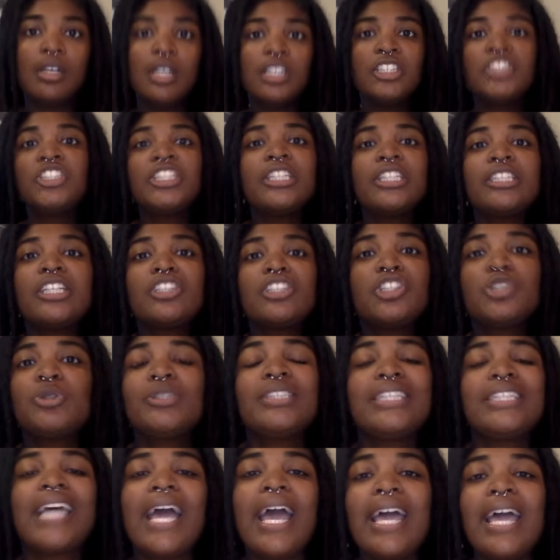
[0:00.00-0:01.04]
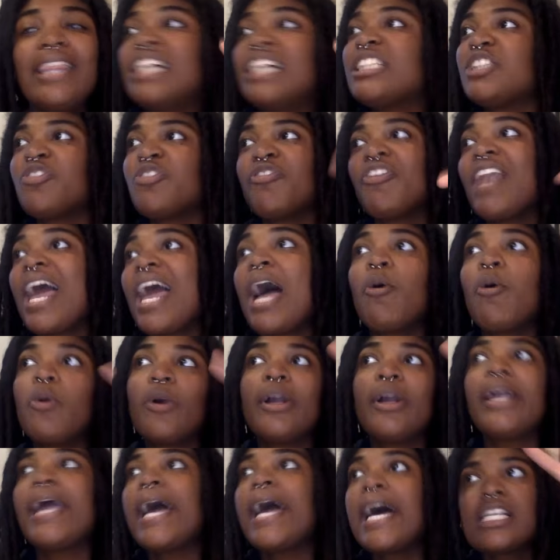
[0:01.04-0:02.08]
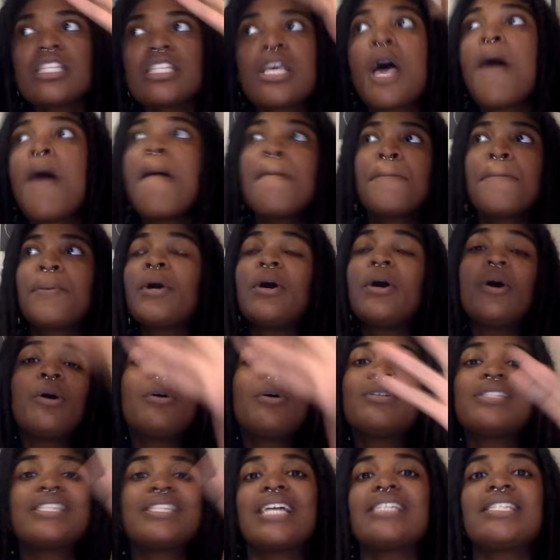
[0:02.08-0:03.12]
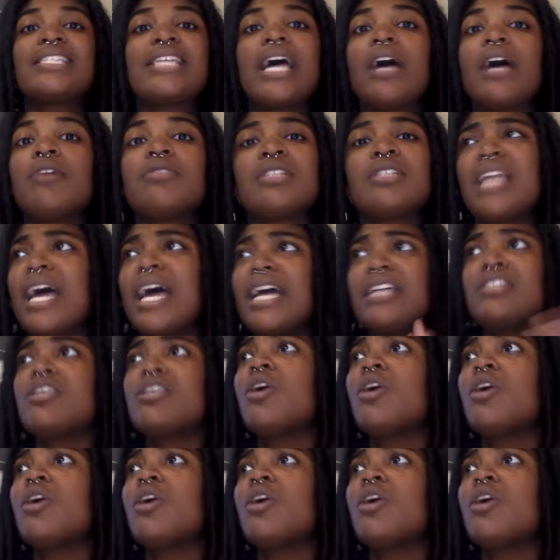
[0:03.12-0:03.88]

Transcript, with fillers: Shit that you say that's flowery ass prose that sounds nice.